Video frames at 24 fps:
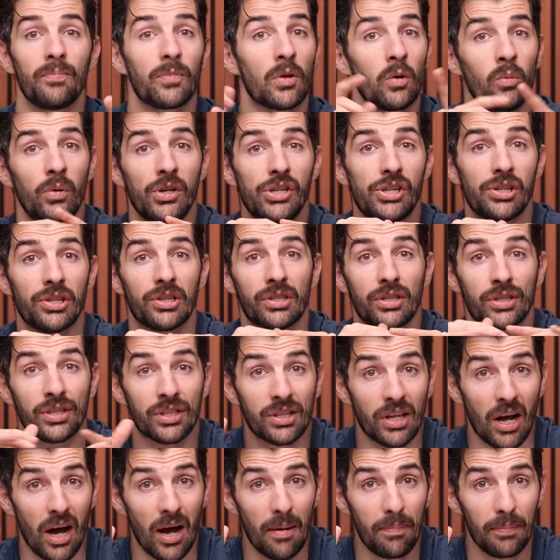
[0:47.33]
we should
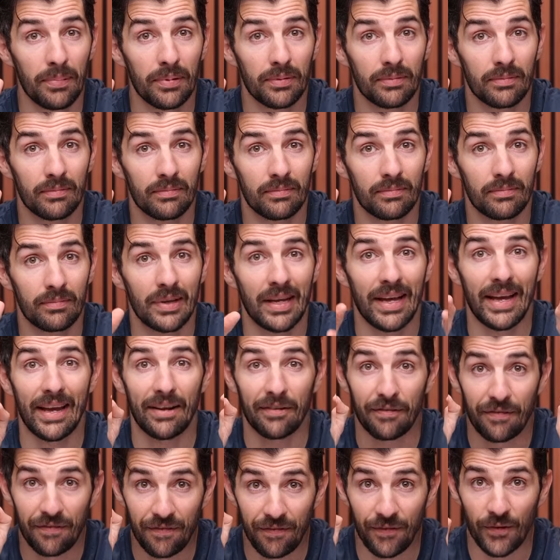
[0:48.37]
stop
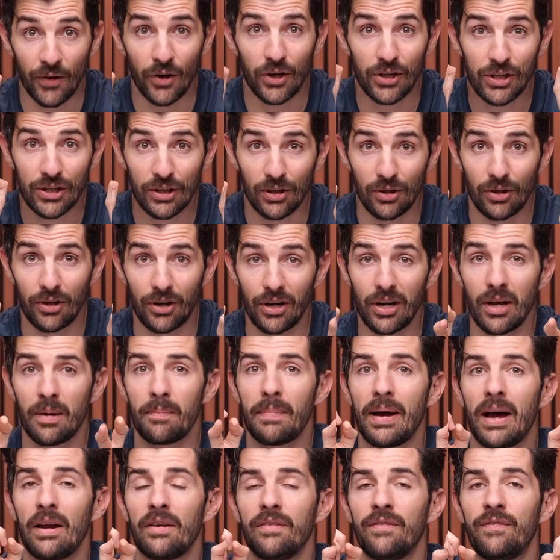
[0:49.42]
and first learn
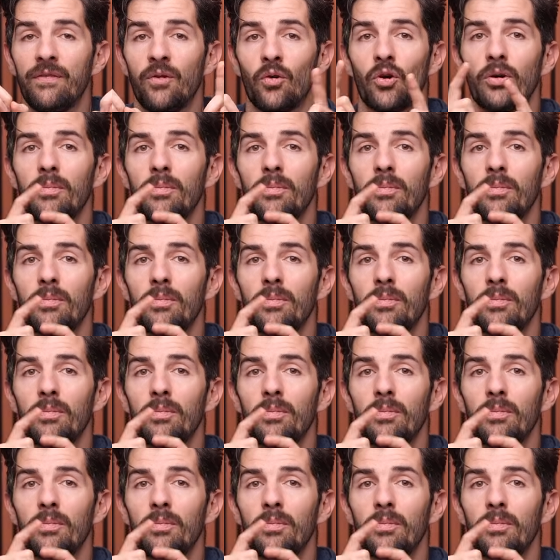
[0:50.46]
about form